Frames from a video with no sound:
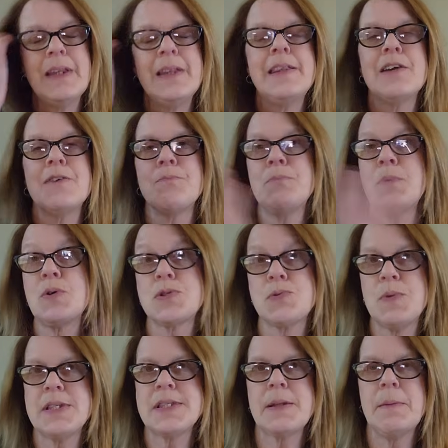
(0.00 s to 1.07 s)
their most
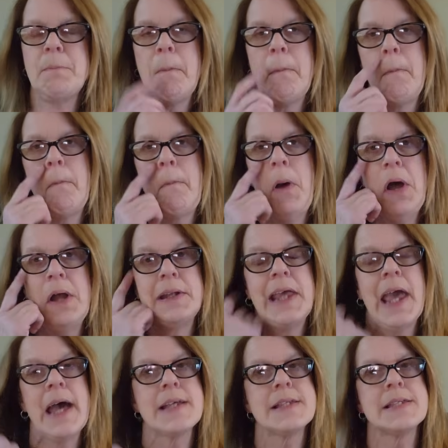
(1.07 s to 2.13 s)
recent
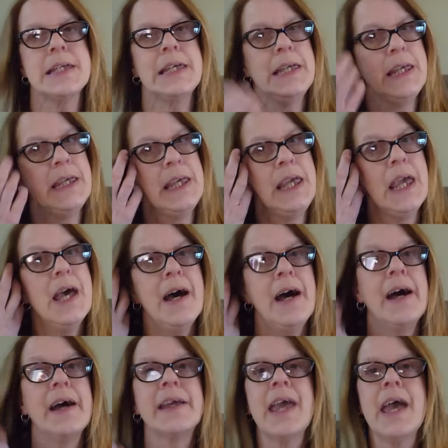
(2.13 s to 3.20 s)
podcast, he
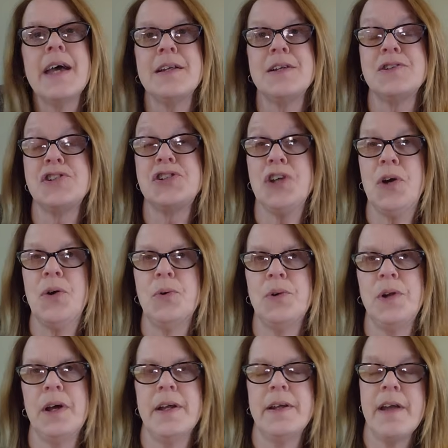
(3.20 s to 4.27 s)
again
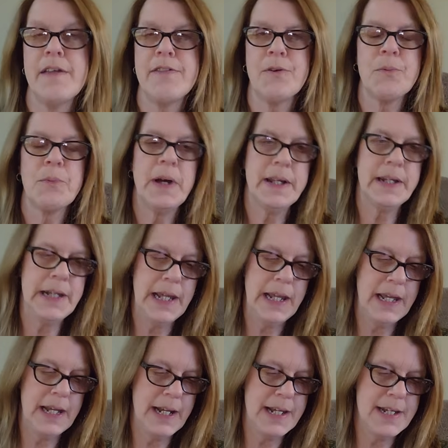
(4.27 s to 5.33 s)
showed another one,
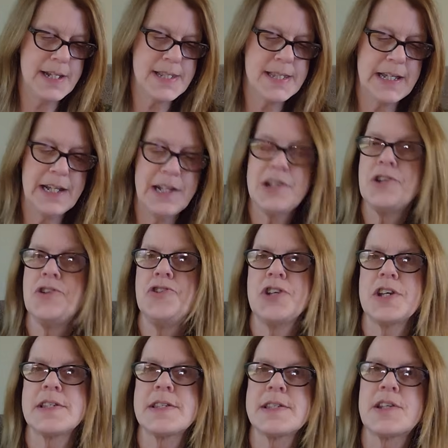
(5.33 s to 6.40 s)
and I decided to
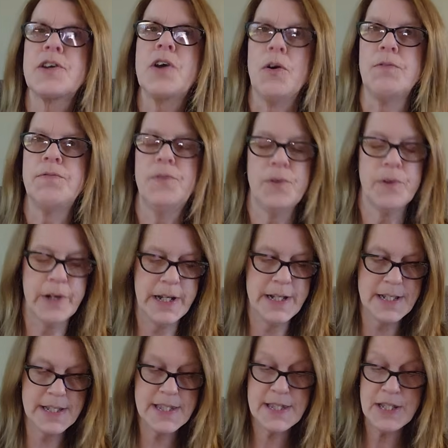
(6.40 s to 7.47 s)
just go for it.
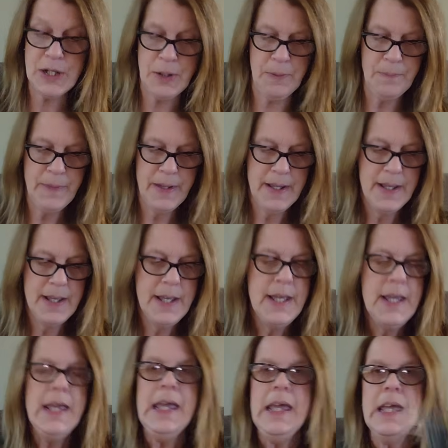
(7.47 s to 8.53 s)
So
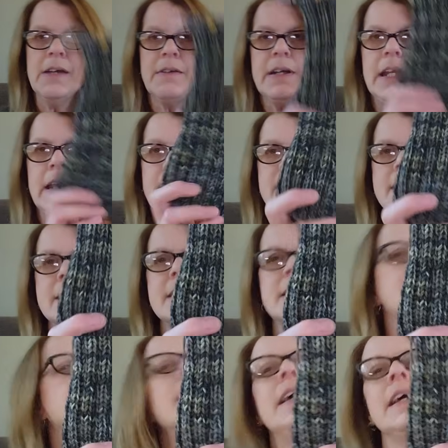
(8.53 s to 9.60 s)
here it is.
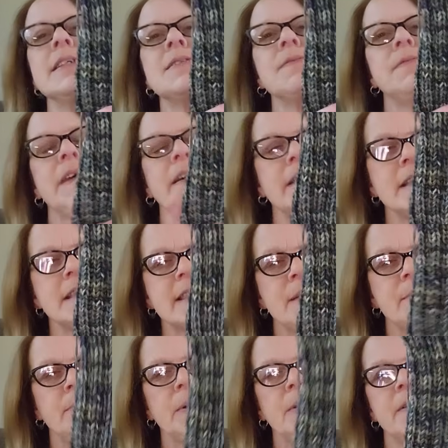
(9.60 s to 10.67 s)
It's very
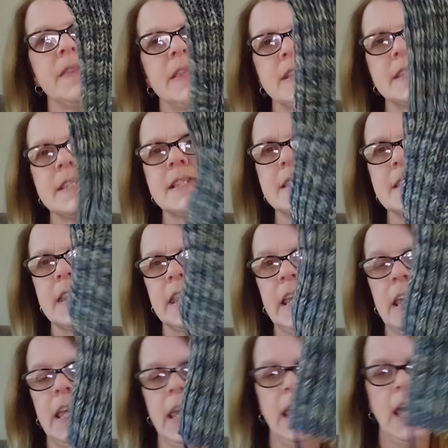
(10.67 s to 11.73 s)
simple. This is
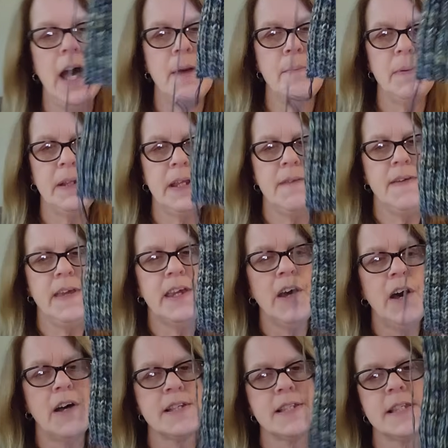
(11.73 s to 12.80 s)
I believe he
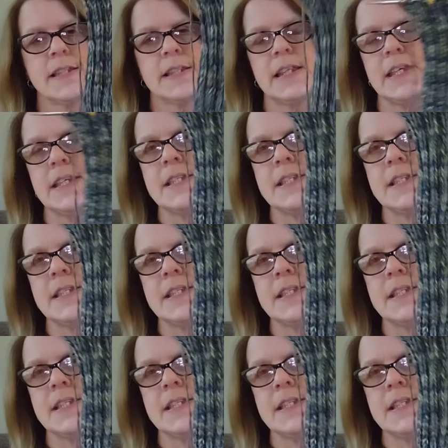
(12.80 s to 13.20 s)
calls it the